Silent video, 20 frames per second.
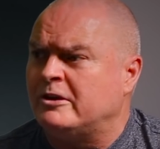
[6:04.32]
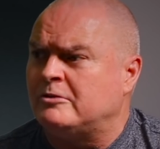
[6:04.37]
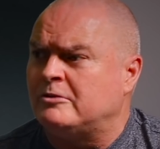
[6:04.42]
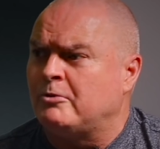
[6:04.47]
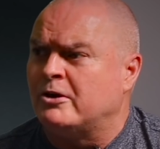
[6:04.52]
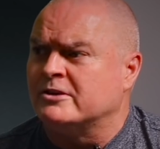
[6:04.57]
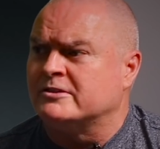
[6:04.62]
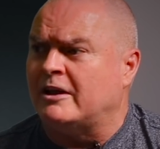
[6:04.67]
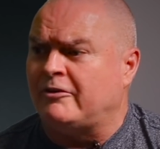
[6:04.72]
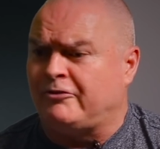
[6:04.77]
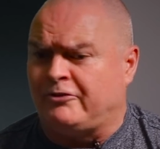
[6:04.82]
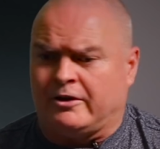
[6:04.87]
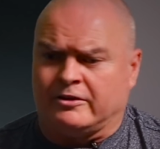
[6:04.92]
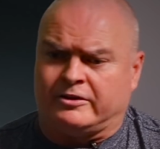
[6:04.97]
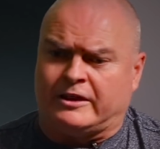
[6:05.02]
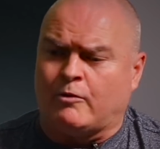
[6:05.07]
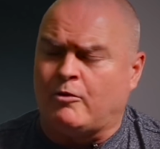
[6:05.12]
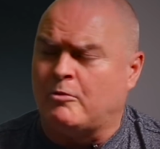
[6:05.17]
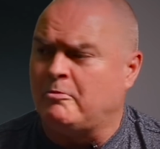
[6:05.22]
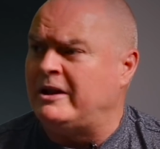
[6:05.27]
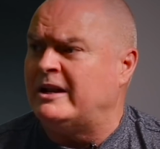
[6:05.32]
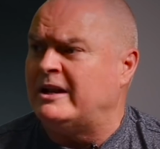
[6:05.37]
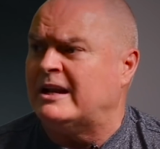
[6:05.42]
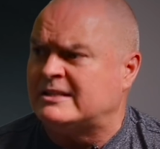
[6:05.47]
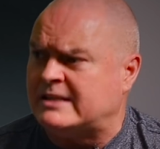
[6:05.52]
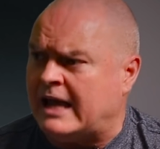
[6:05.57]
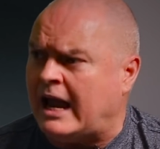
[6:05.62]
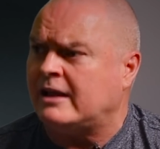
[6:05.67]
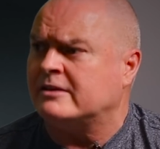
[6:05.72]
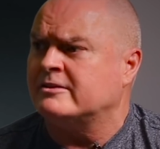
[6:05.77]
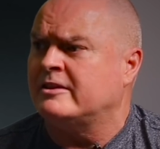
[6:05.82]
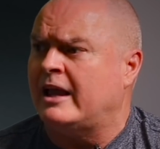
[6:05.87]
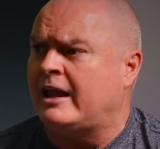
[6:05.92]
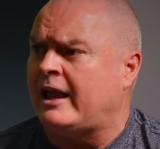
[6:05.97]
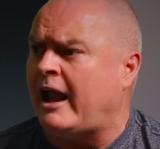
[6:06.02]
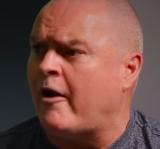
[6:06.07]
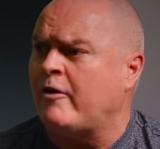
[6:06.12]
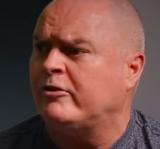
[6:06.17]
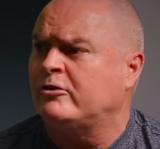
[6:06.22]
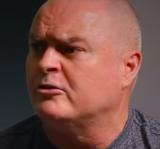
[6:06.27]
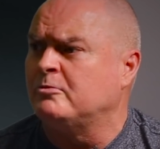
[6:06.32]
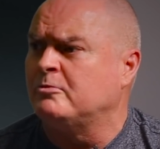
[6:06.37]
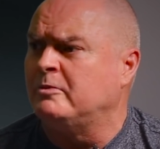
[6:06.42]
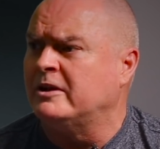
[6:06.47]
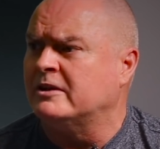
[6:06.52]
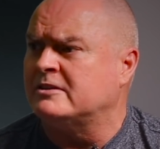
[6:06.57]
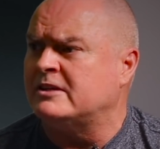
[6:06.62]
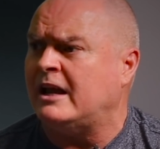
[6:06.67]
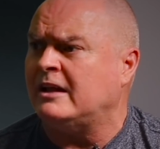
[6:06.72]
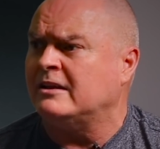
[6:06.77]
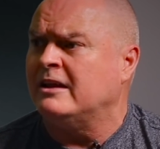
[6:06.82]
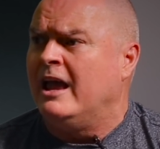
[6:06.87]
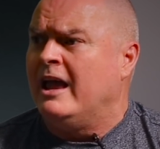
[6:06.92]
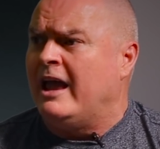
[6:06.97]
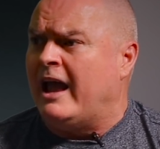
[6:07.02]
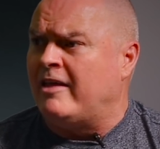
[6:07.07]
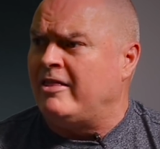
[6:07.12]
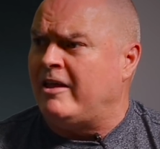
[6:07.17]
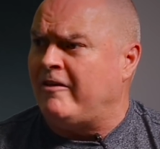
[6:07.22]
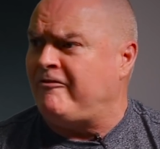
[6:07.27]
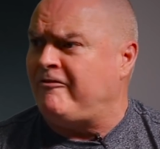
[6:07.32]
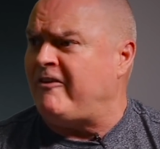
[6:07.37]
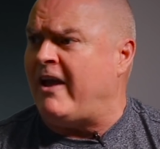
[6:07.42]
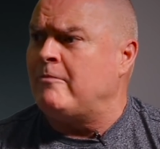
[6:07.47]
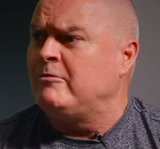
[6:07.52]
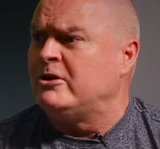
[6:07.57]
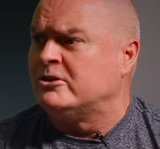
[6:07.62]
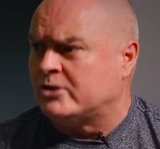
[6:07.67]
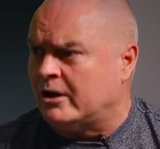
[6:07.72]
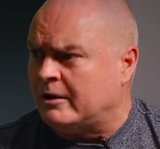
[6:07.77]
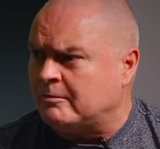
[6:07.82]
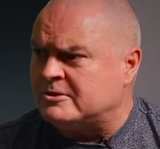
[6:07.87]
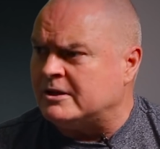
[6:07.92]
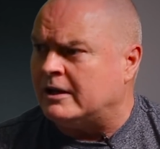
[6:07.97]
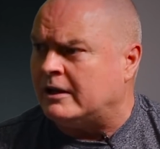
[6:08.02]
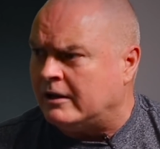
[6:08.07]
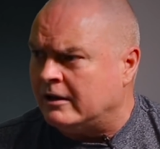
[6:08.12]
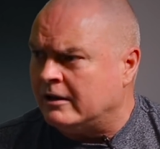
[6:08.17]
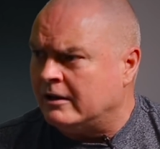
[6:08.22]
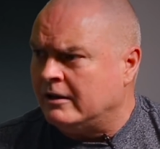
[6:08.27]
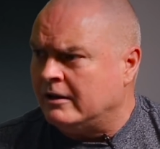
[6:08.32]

weeks because they felt they were being attacked, their character's been attacked, and their families are upset.